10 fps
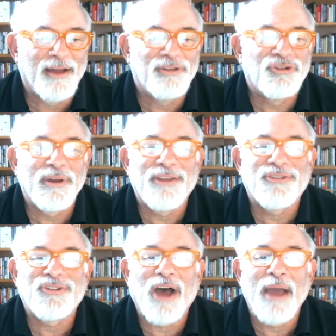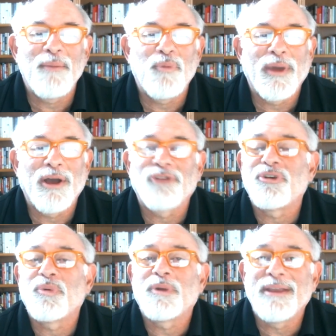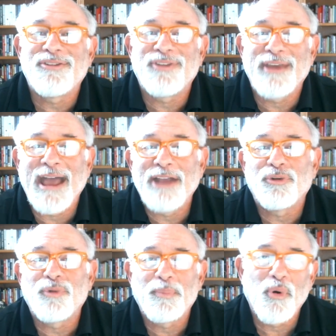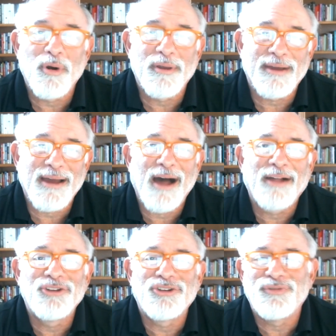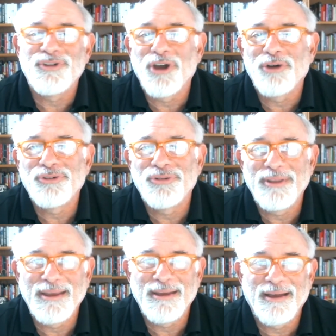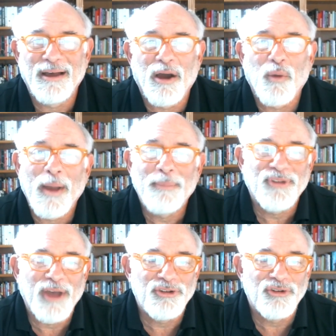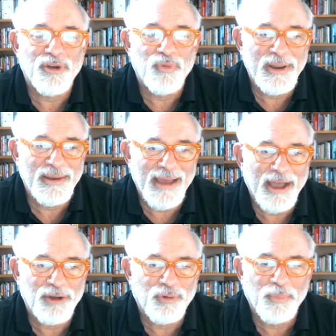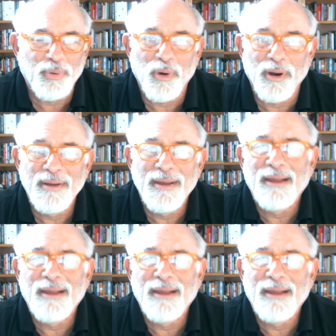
During this time, we also released the annual report of the college. If you go to our website, you can read the annual report.